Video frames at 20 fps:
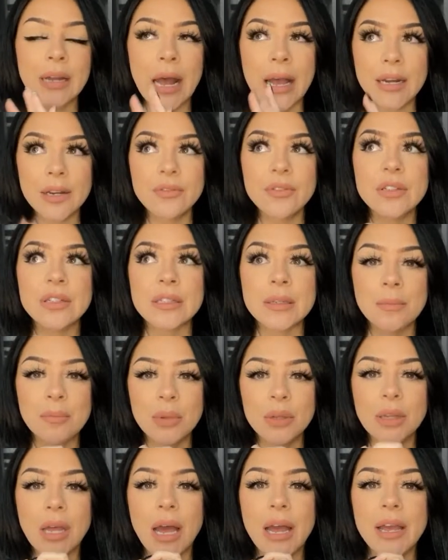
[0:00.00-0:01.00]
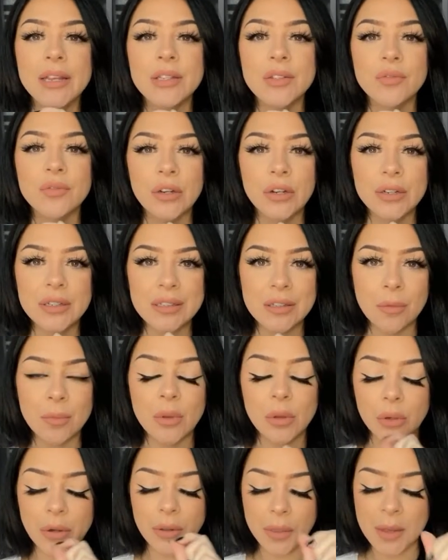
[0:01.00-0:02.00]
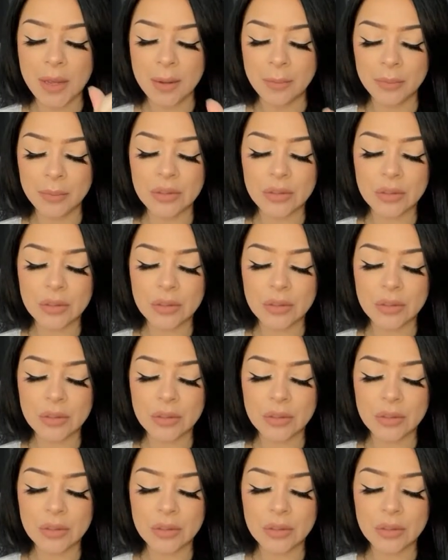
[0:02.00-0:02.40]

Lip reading: kind of symbolize very similar themes.